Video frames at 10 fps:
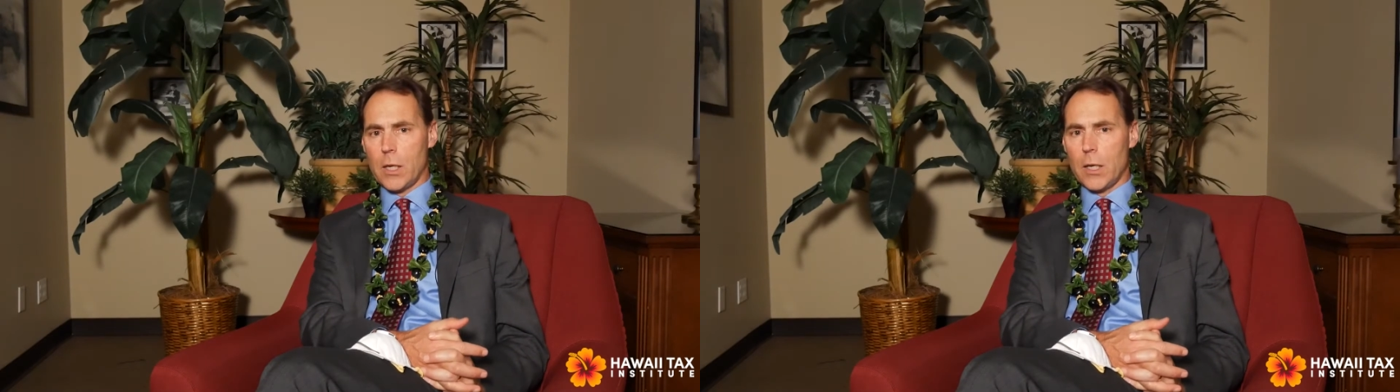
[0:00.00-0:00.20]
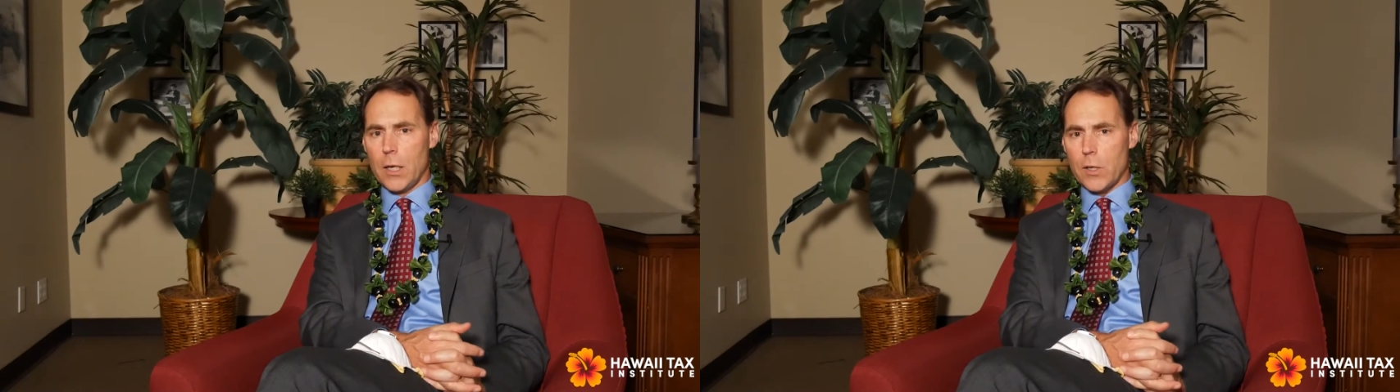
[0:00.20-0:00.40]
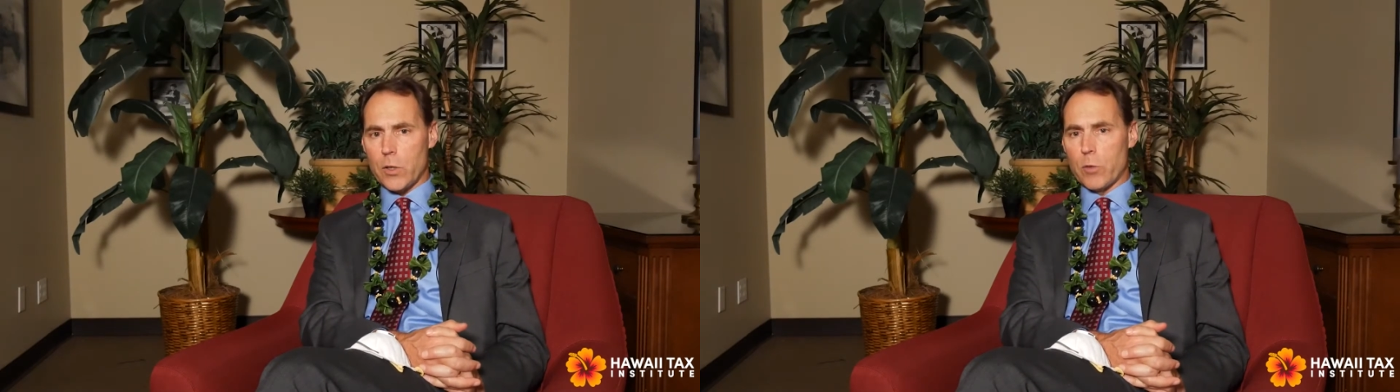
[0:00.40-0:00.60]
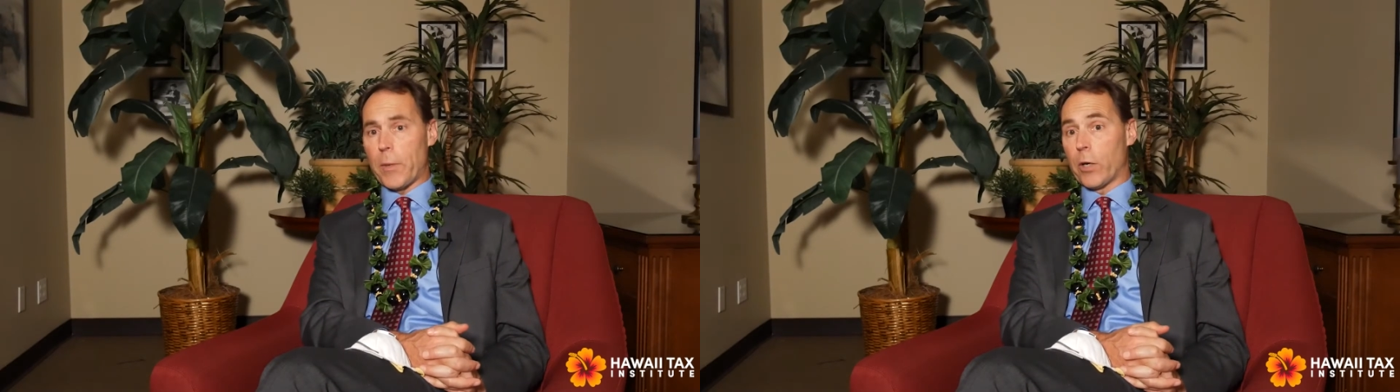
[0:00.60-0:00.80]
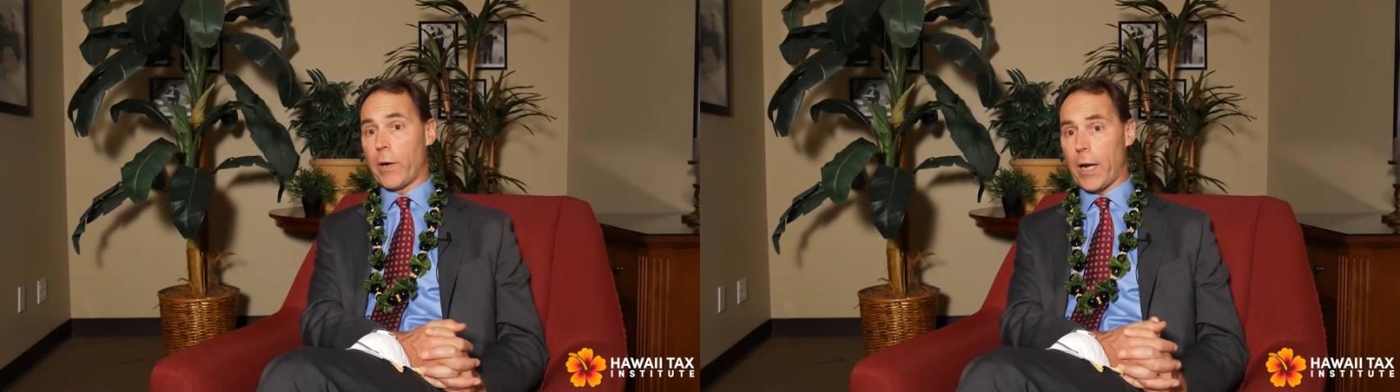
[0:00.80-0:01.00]
So it's been
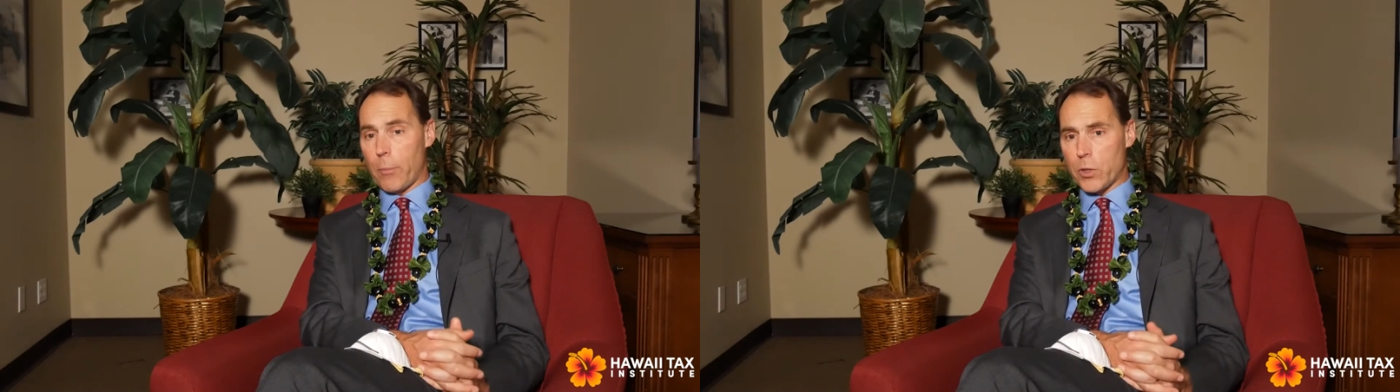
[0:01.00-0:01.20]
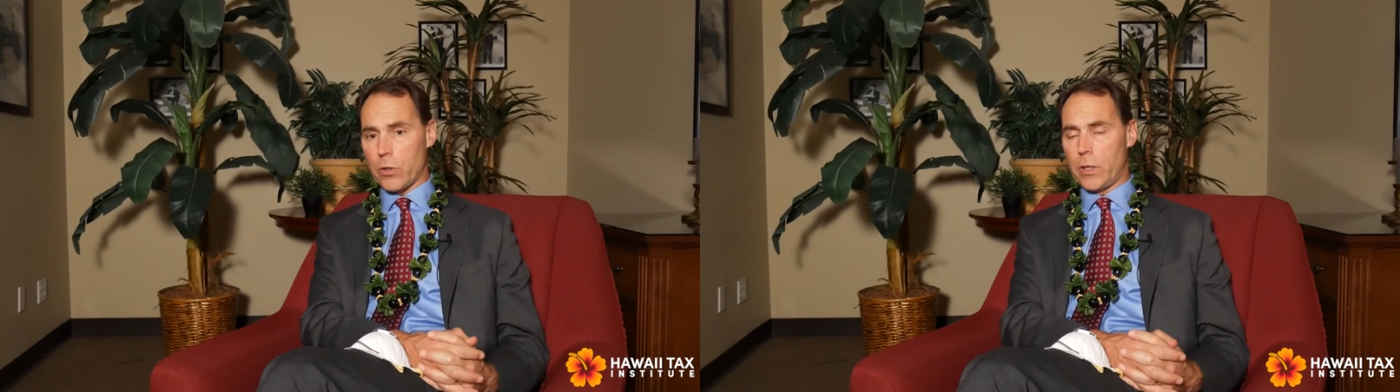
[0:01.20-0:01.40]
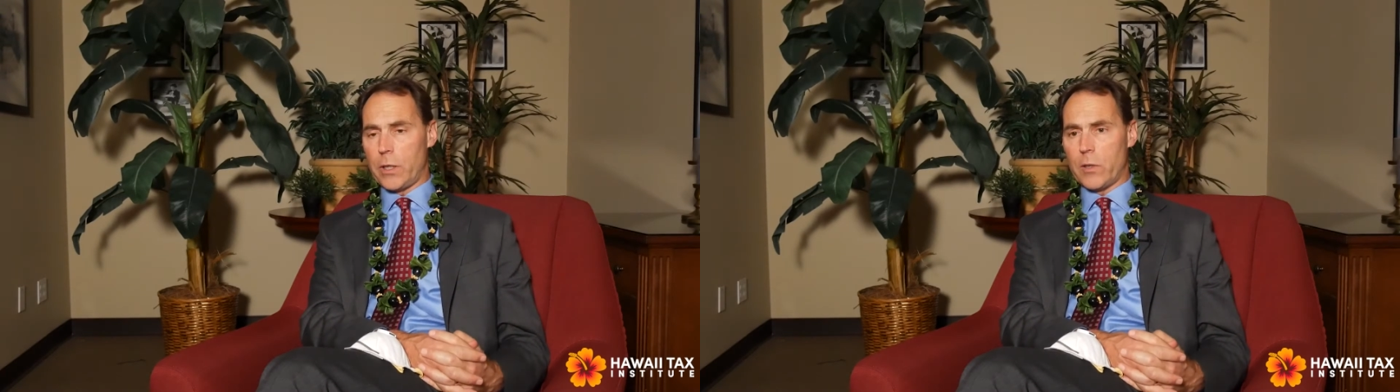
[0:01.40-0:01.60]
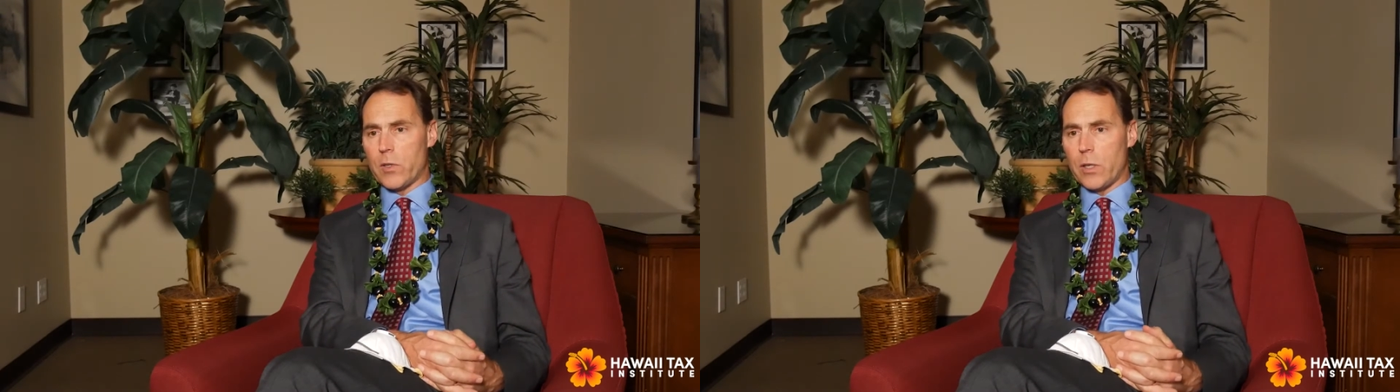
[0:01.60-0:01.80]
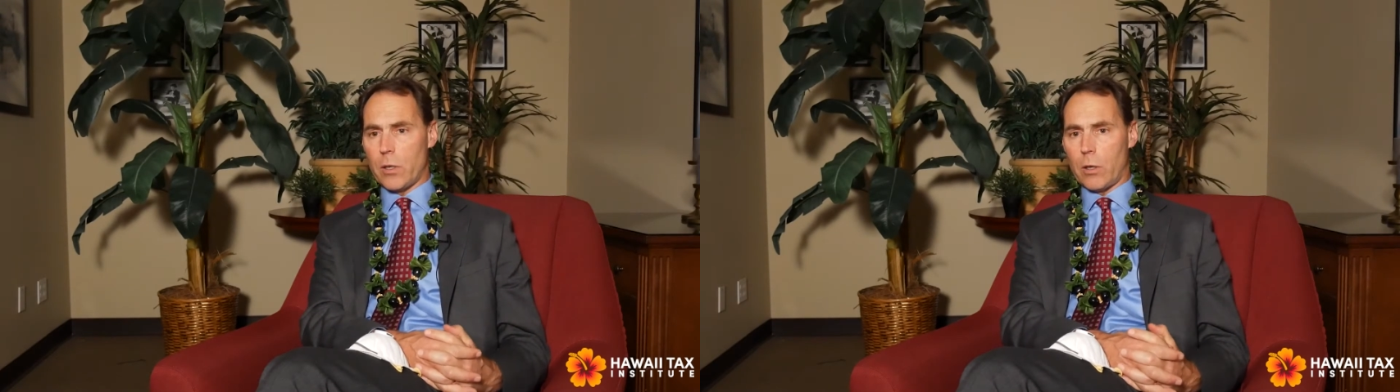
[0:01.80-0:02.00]
a great opportunity to
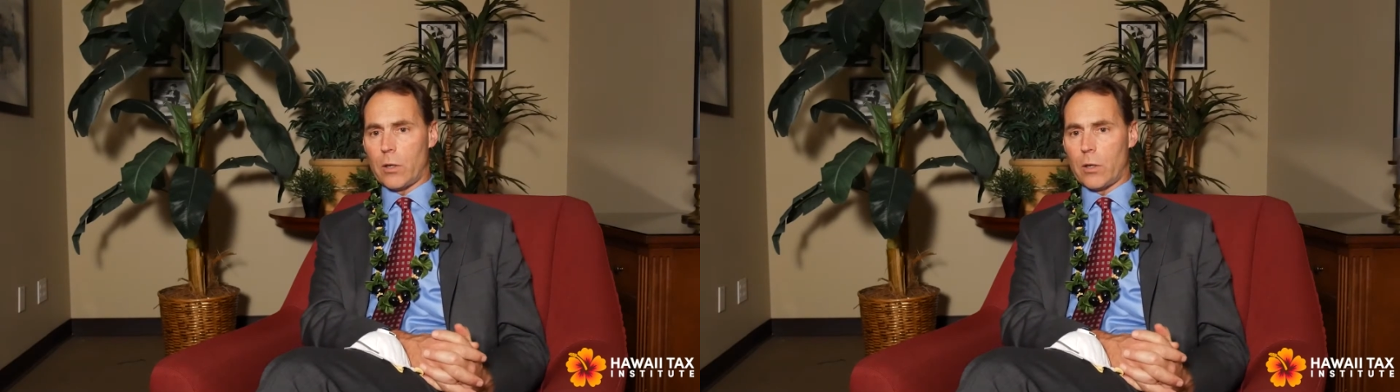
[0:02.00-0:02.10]
see the